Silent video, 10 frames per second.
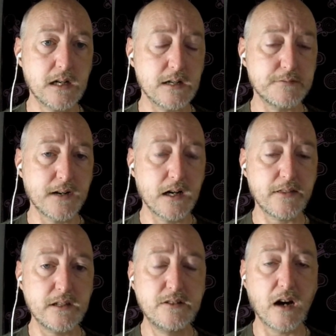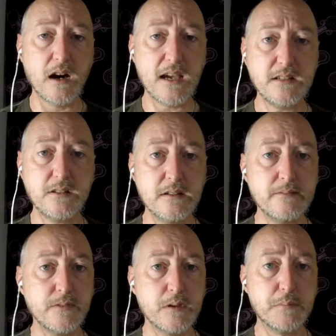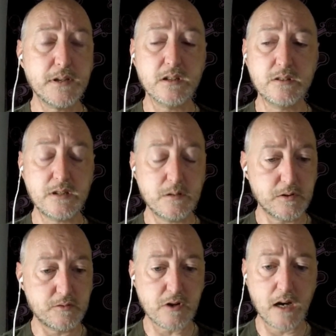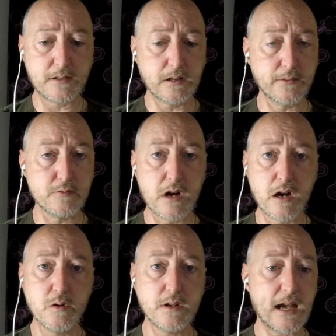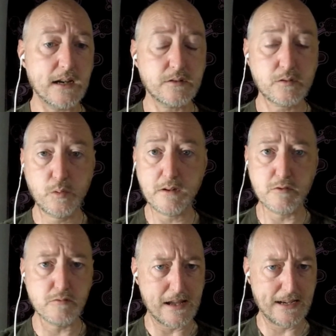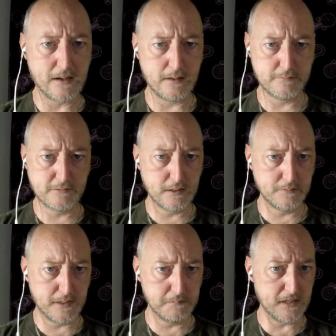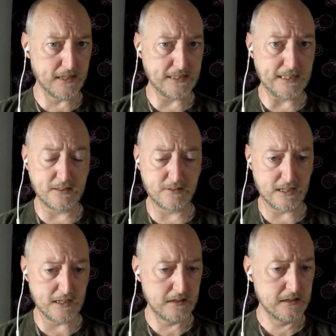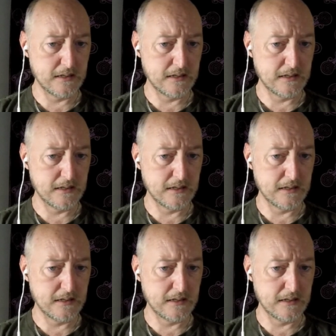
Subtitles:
father died because he was driving along the road and a squirrel ran out in front of him and he hit it,